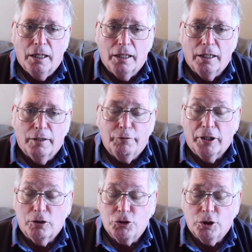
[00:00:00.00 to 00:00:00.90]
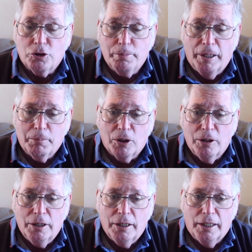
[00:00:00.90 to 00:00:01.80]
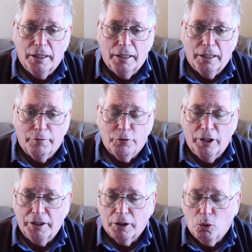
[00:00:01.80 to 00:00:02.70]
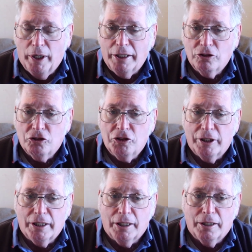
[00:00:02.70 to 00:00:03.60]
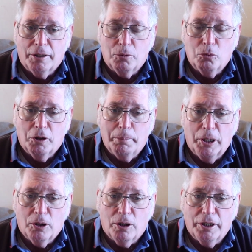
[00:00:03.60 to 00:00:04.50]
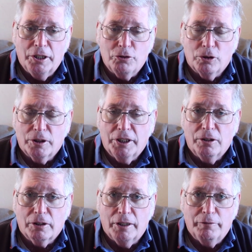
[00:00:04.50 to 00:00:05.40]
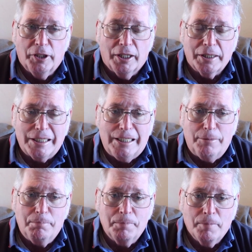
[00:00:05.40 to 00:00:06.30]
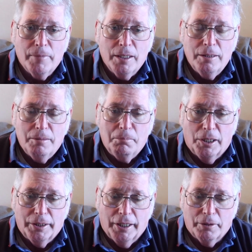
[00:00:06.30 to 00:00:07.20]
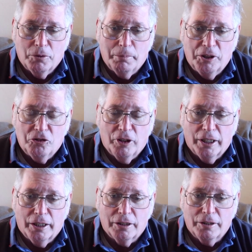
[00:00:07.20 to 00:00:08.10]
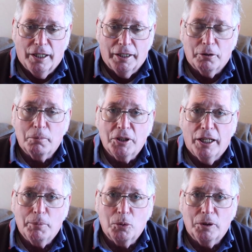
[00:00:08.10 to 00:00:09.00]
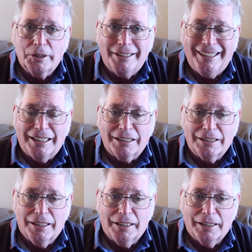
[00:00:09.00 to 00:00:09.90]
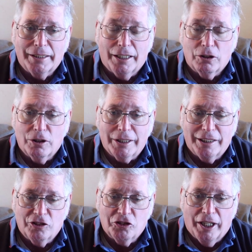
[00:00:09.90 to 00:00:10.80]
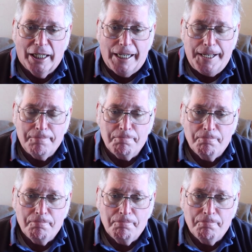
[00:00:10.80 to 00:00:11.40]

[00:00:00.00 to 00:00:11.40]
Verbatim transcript: fellow church member, a friend, acquaintance would be hurt, injured, killed in Vietnam. My dad would be sitting at the dining room table, would get that look in his eye,